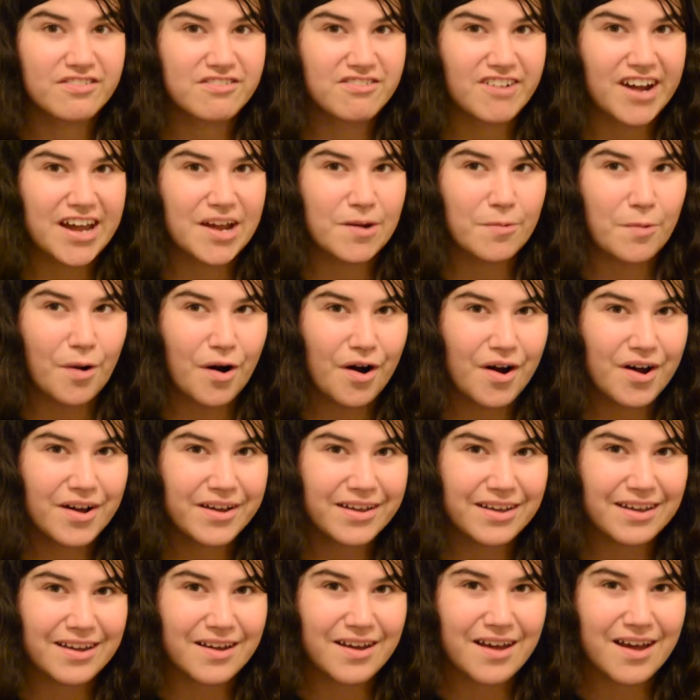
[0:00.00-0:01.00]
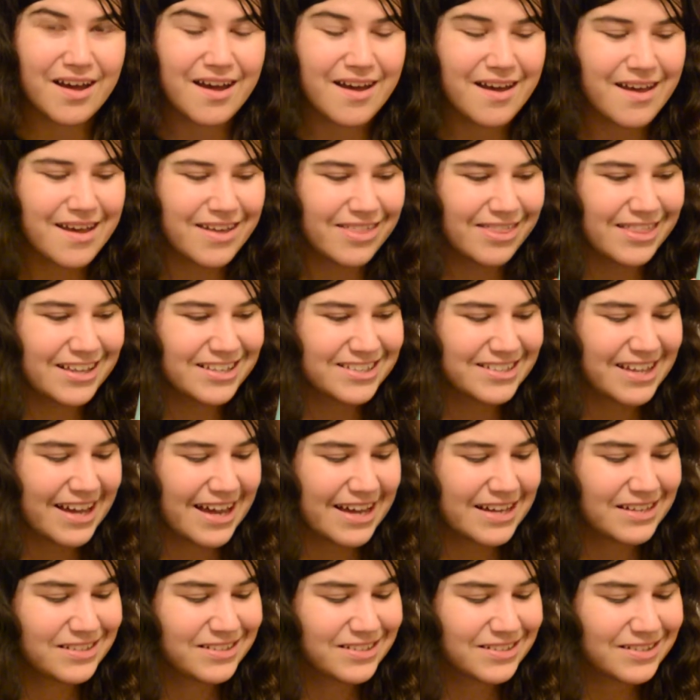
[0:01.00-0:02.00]
great work in this
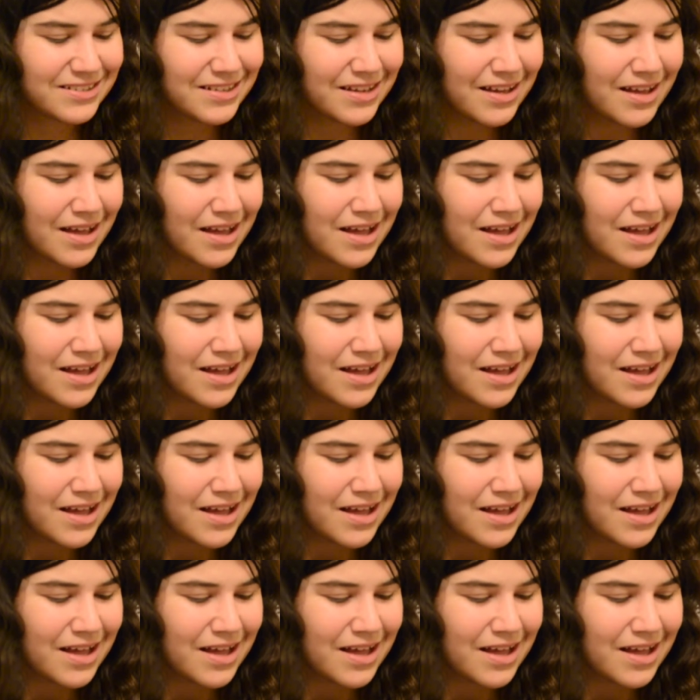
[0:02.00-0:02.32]
case,